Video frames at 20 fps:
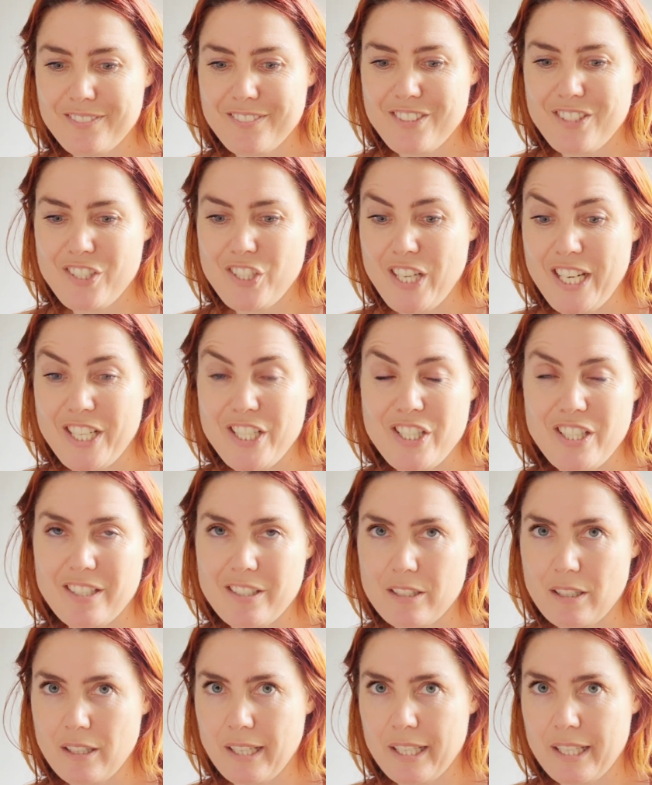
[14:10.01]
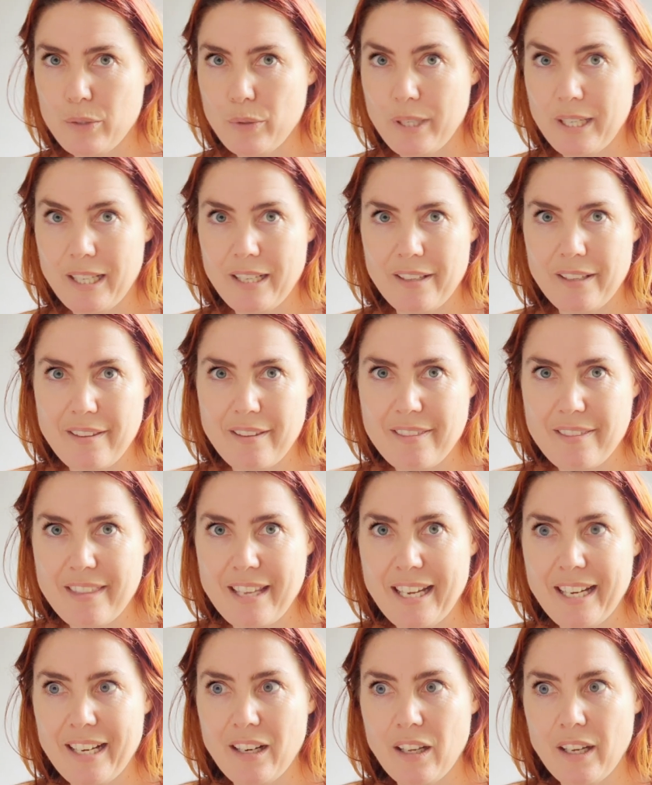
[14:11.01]
change it and dye it to a colour that
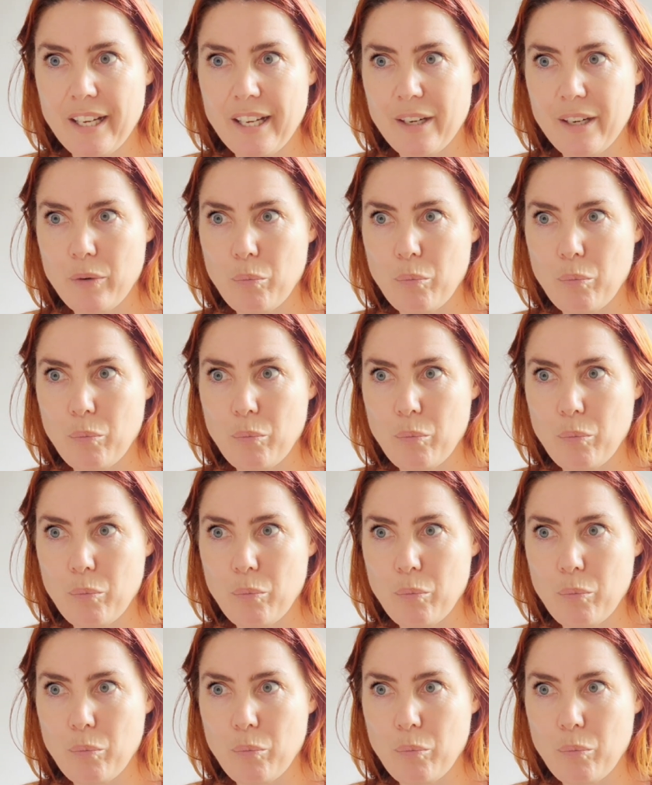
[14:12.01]
they like,